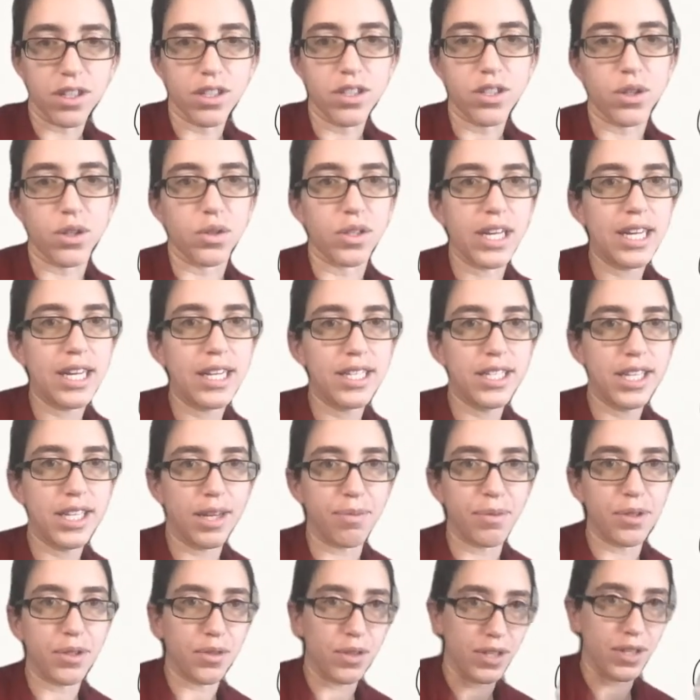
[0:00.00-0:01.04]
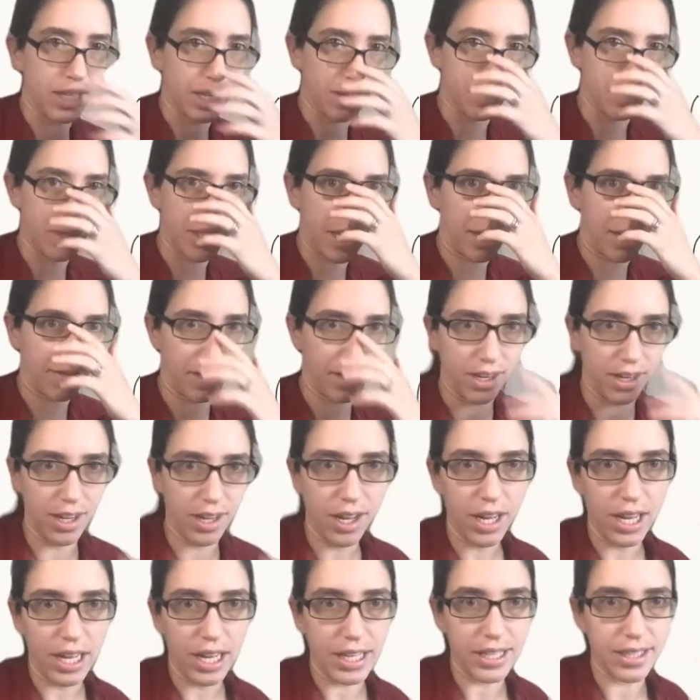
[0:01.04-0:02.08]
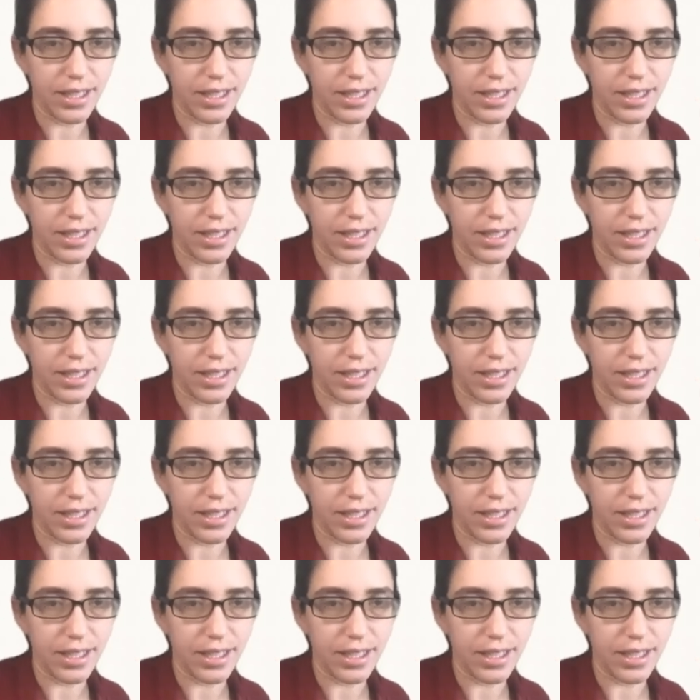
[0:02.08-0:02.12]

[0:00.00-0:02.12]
So 10 times 3 times 7 is